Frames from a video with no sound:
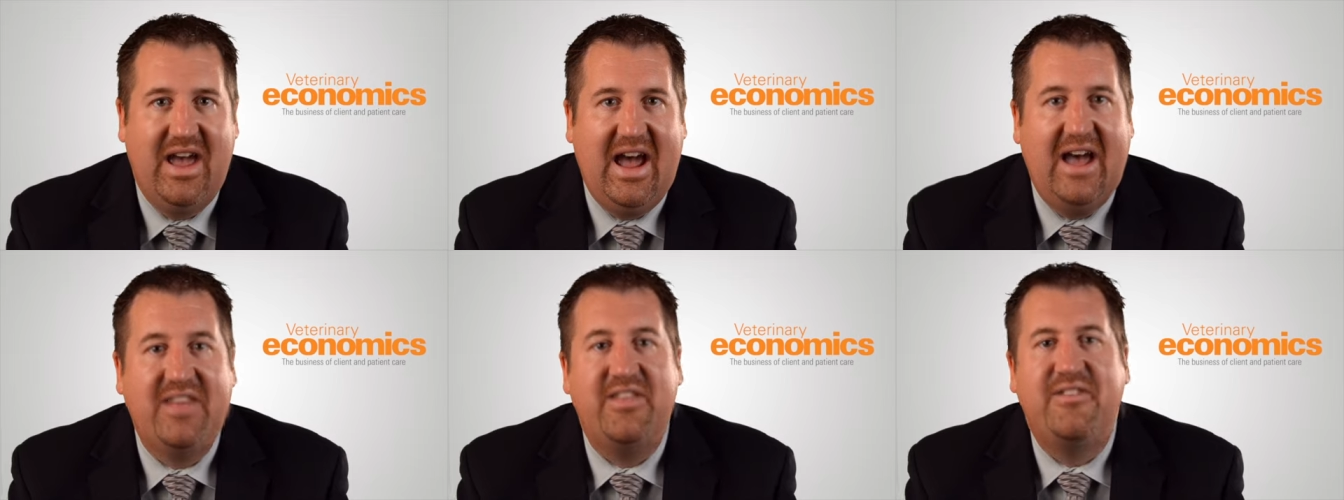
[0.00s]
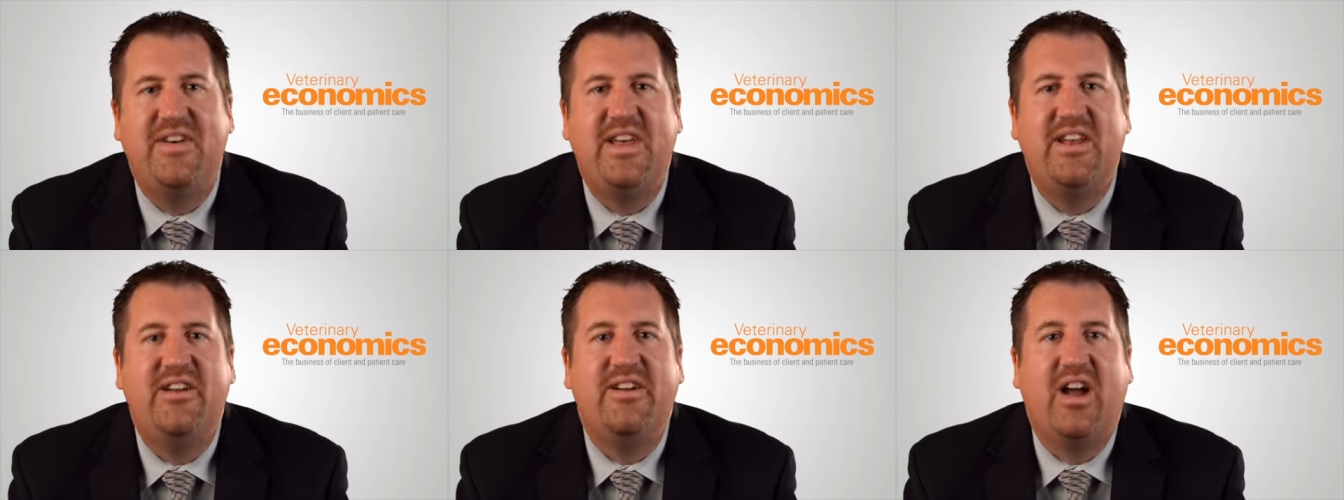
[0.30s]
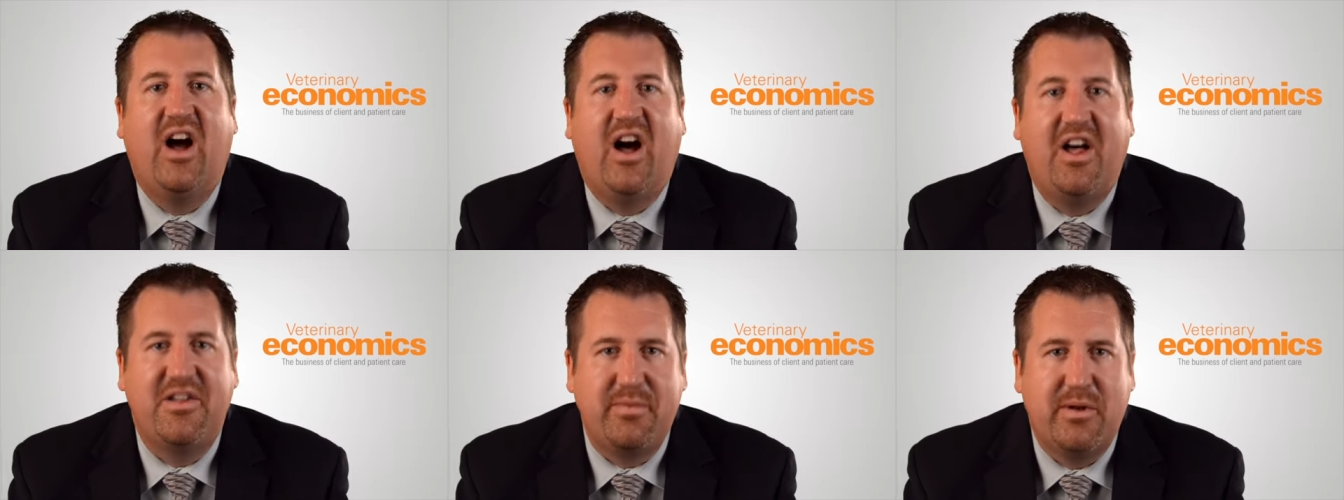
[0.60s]
At the Veterinary
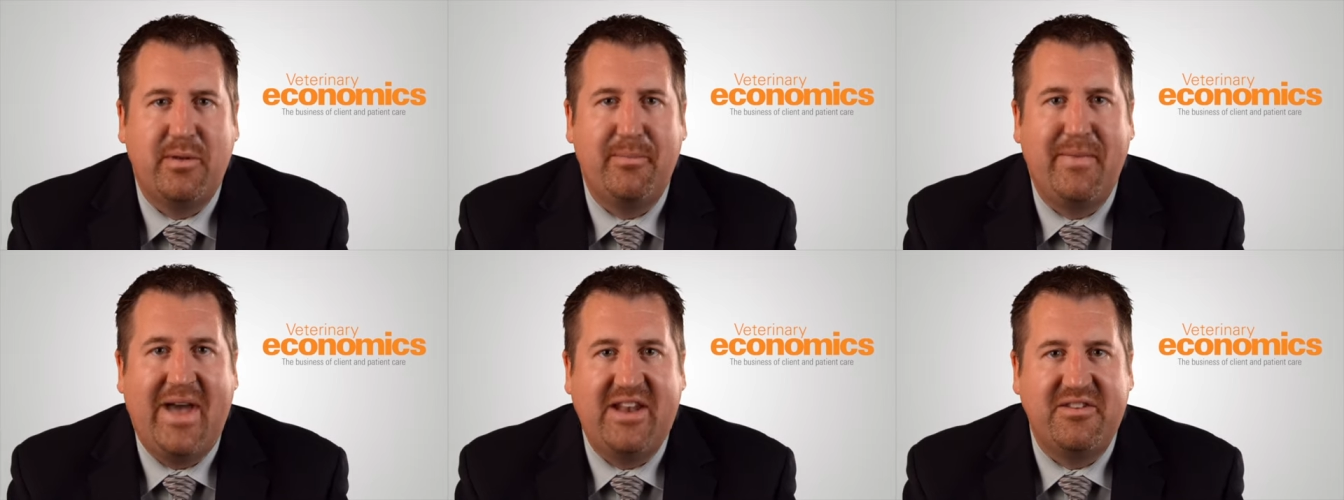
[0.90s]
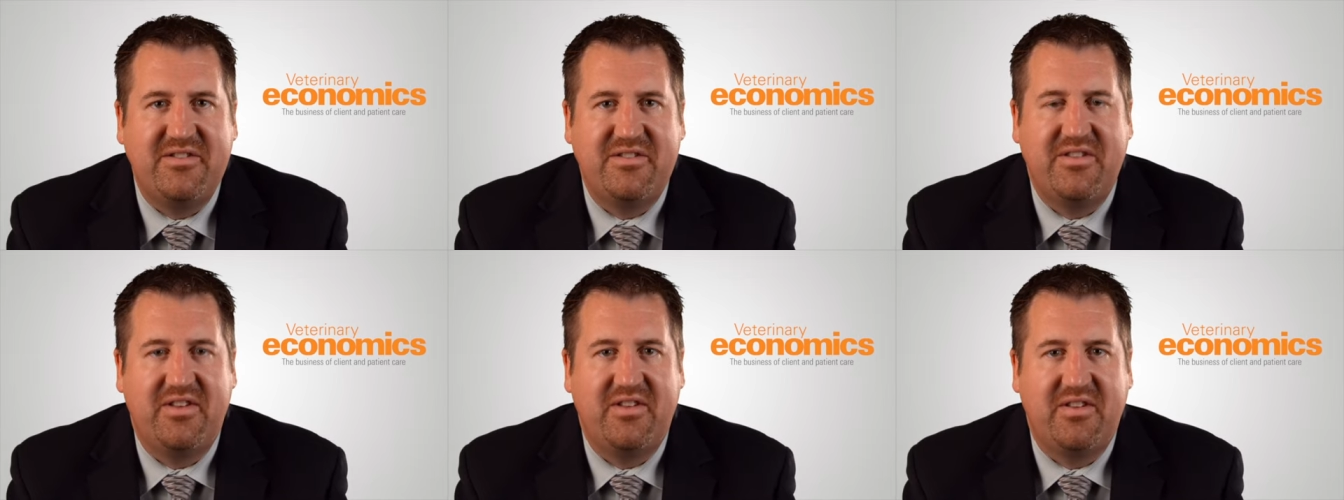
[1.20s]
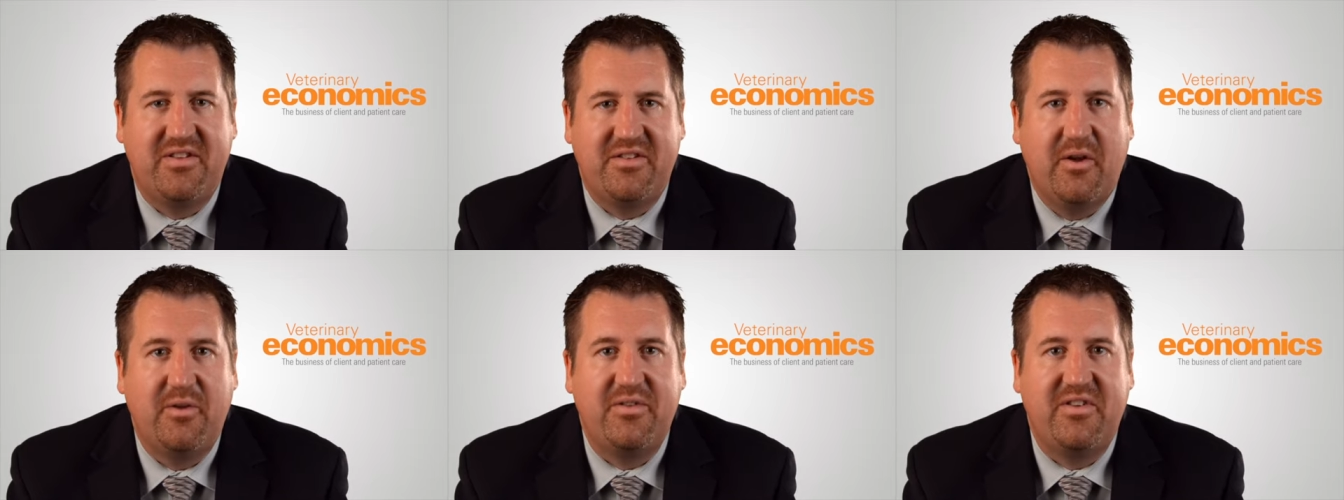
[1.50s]
Hospital Managers
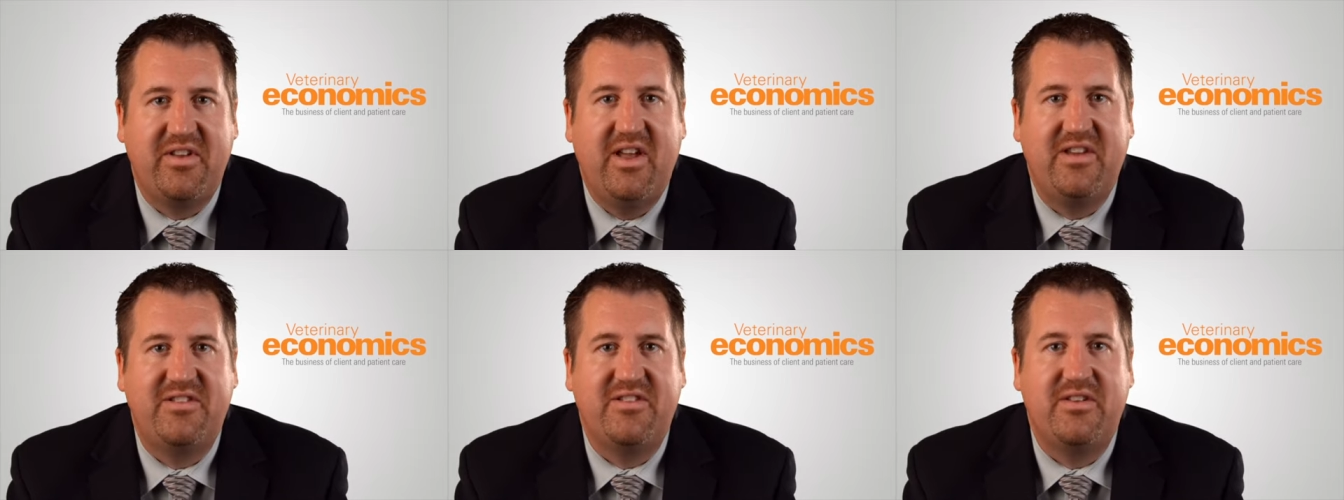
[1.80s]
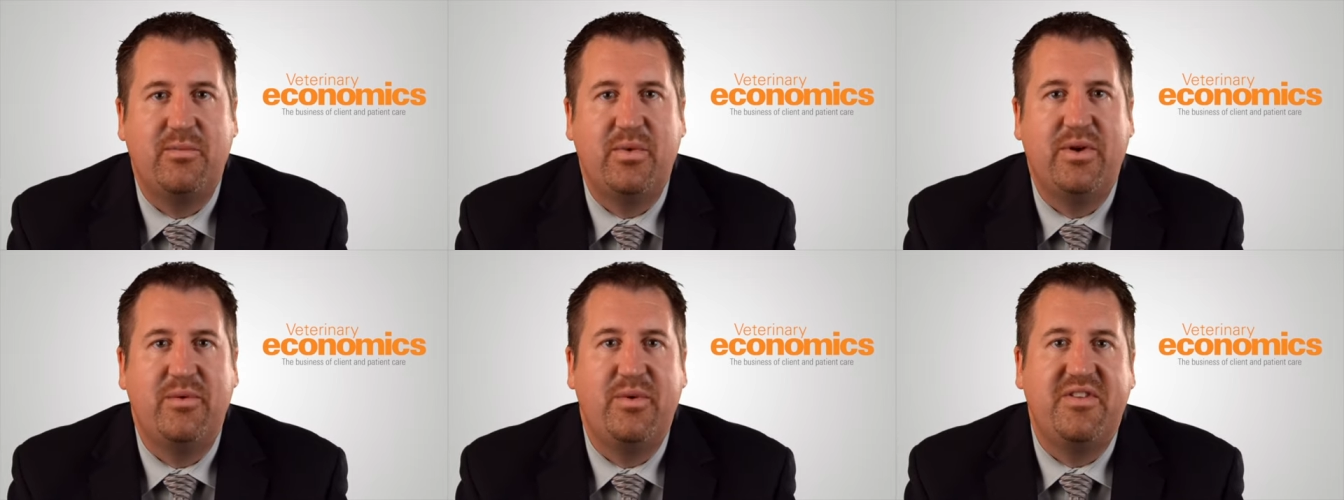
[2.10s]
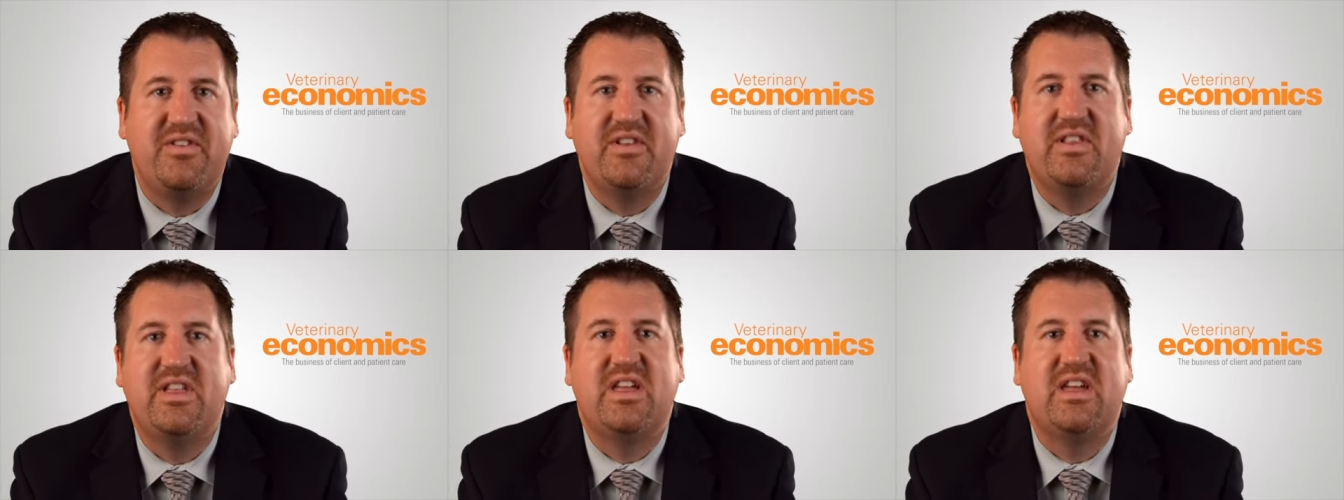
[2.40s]
Association, we
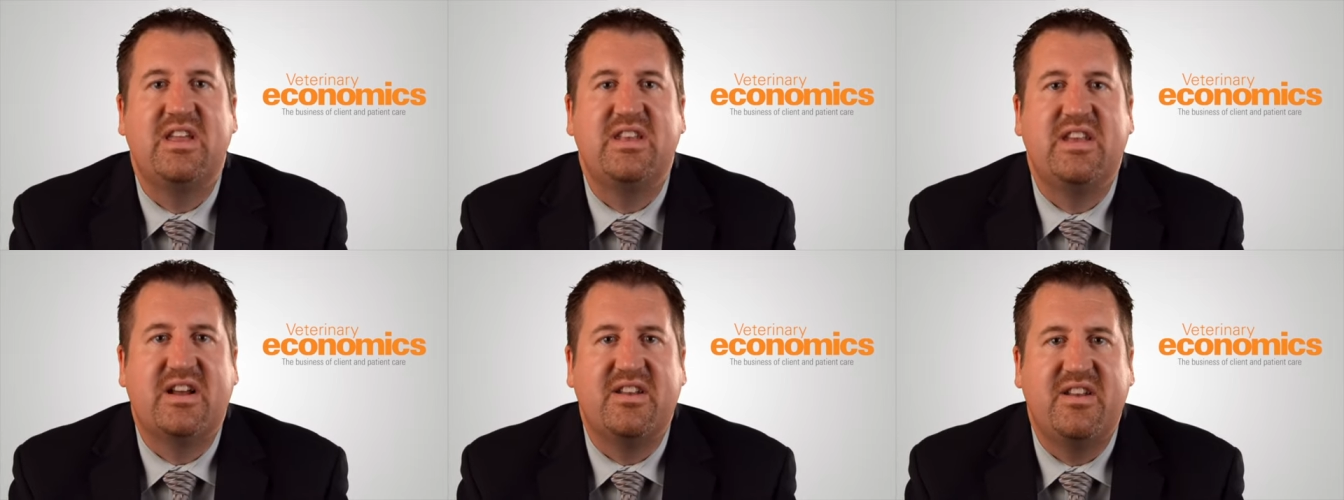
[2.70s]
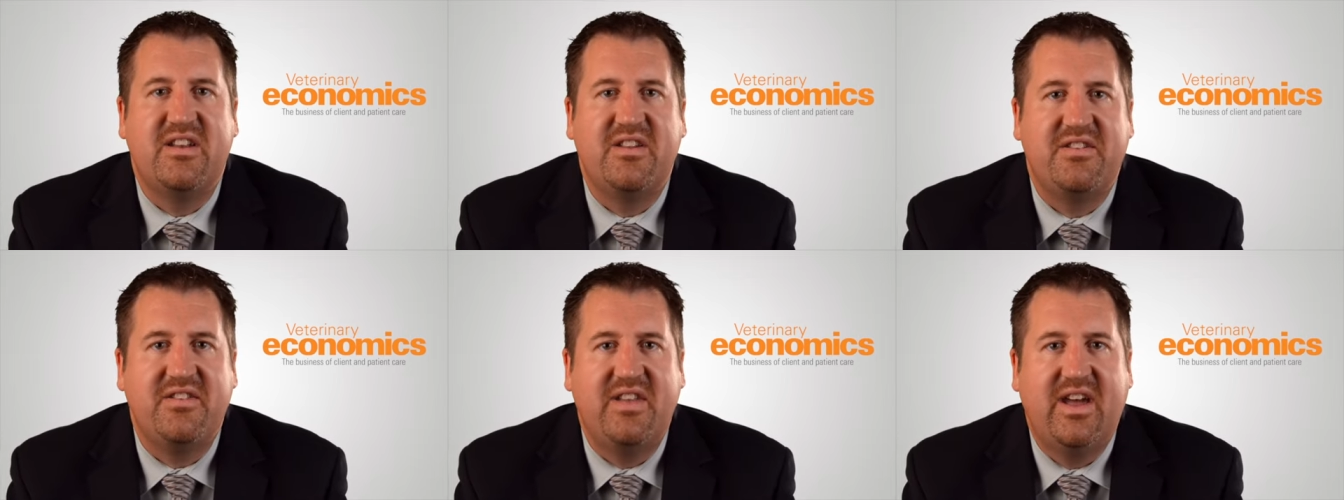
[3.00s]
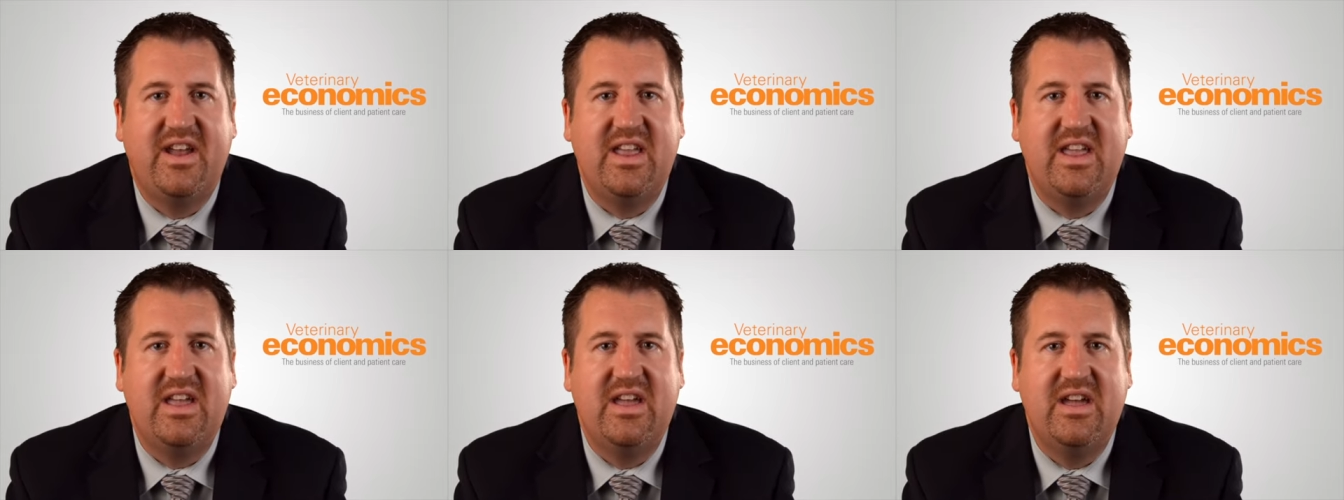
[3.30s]
recently conducted a
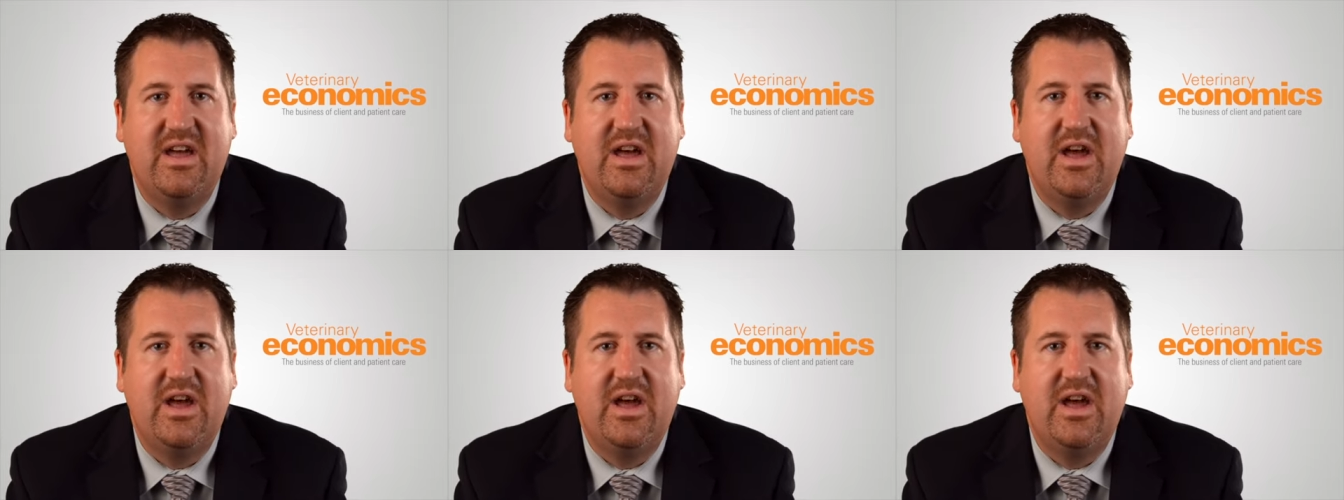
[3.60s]
study.